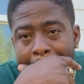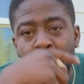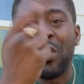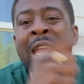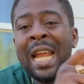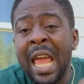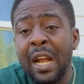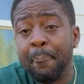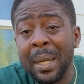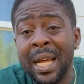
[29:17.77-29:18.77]
real
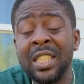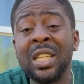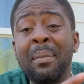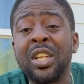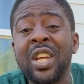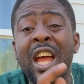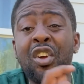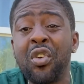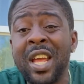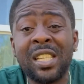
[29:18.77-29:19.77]
helping hands, them a try
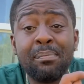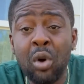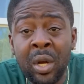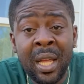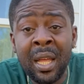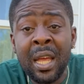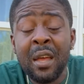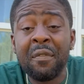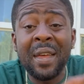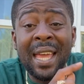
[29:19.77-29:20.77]
raise money
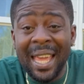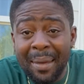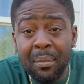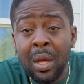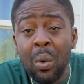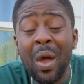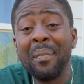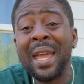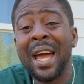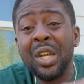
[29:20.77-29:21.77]
for him, where him
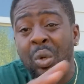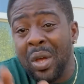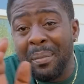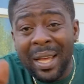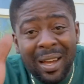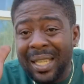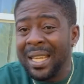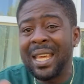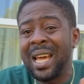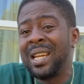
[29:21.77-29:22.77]
can do him little
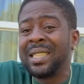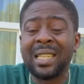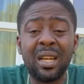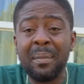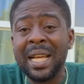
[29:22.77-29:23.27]
thing, you understand me?